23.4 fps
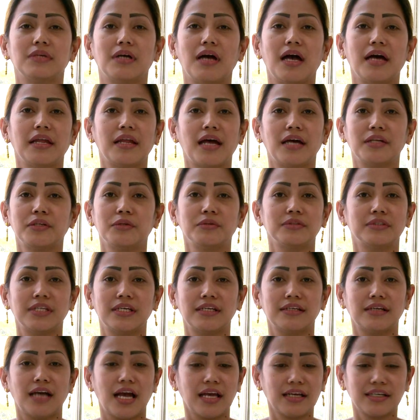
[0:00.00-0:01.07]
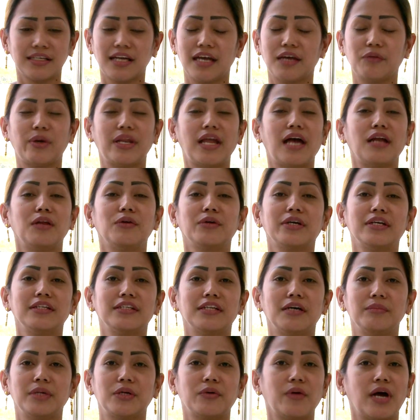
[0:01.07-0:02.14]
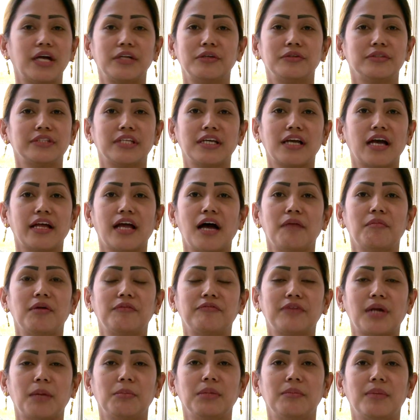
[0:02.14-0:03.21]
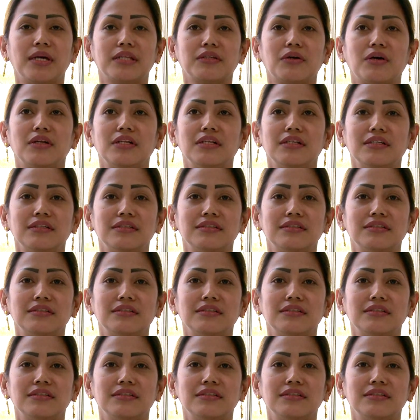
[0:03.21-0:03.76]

And I don't think, when I look in the mirror, I don't think I have a problem at all.